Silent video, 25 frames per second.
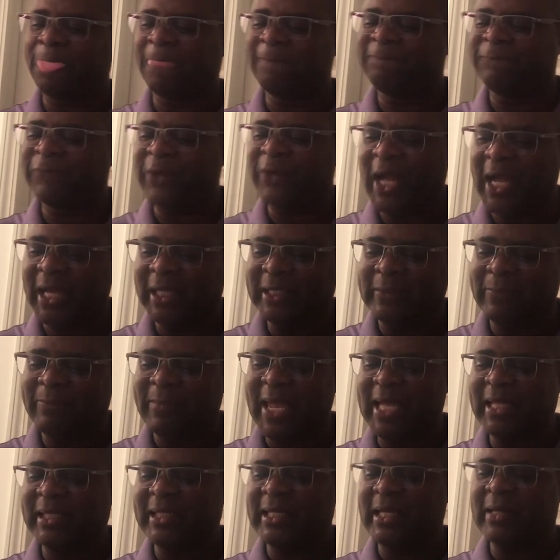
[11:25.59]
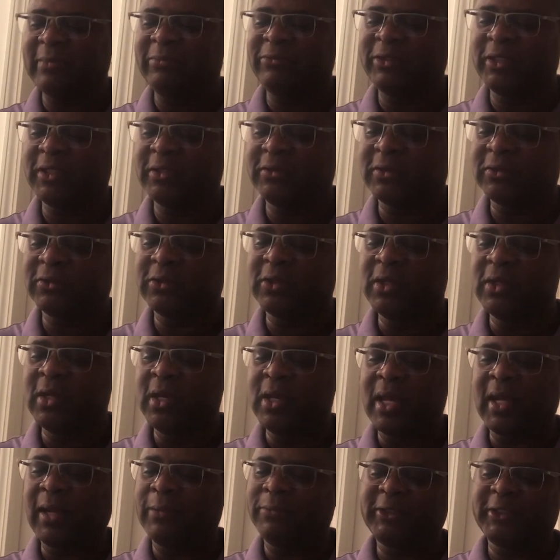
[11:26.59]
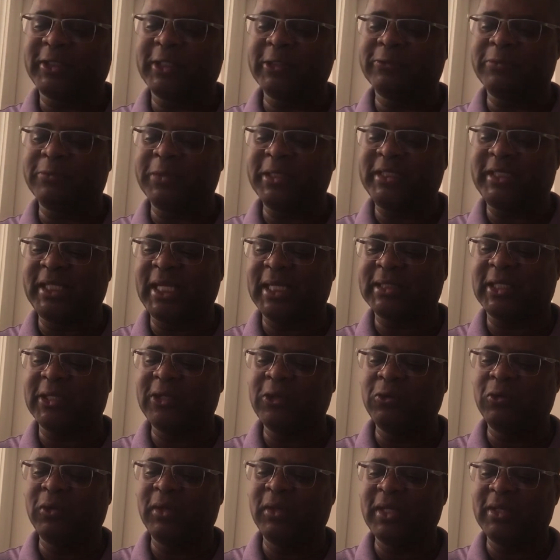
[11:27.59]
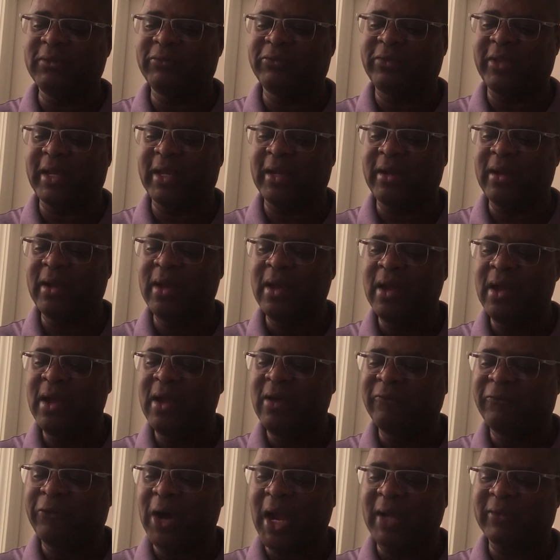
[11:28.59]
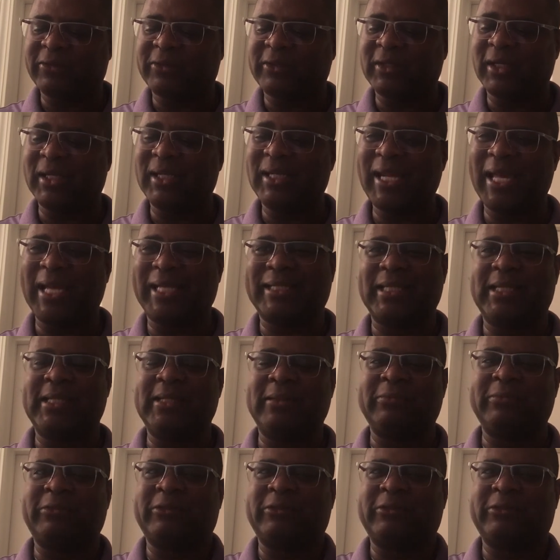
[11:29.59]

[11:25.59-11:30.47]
Find a man named Jesse, who lives there, for I have selected him.